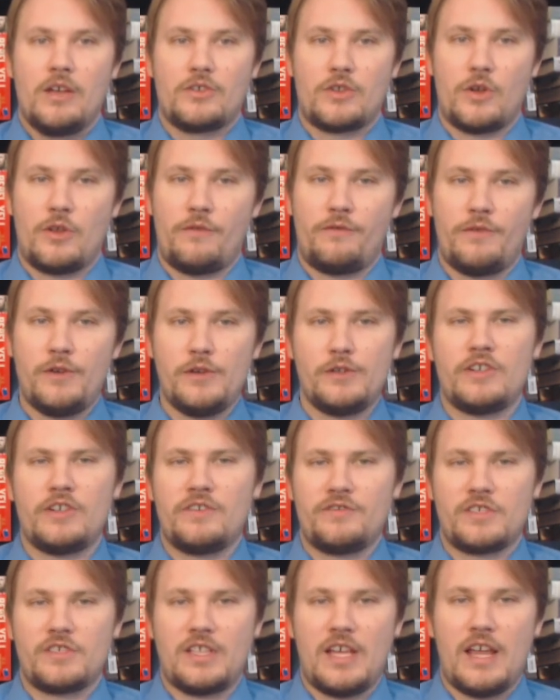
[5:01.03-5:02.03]
So the
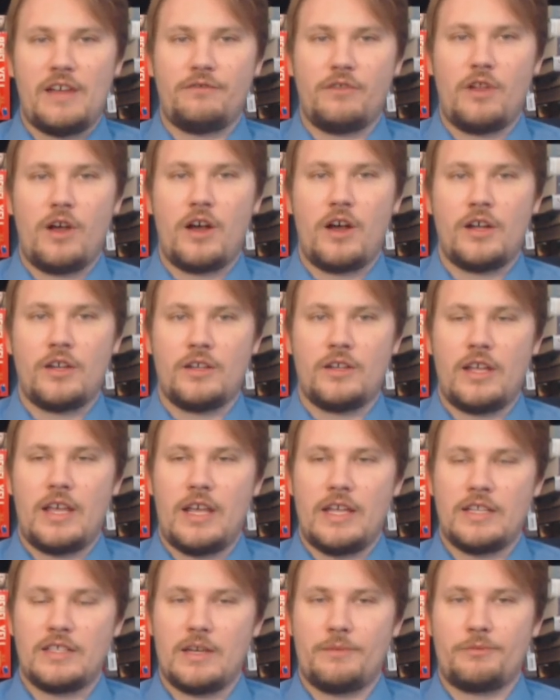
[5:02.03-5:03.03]
Fugitive Slave Law
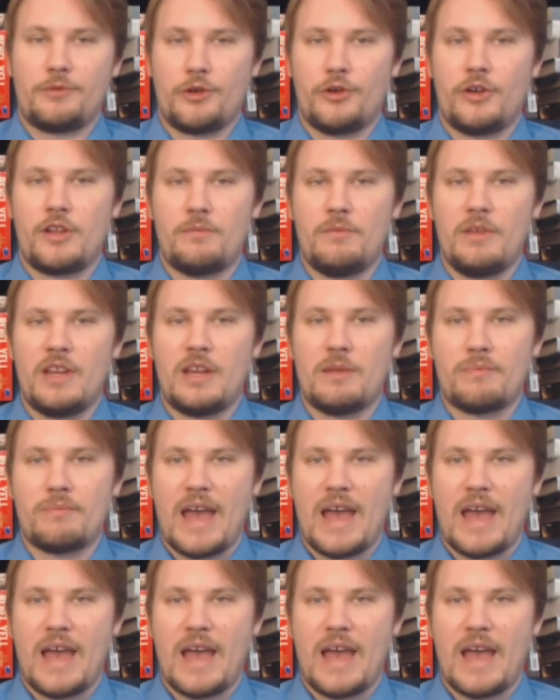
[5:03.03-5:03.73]
ends up turning many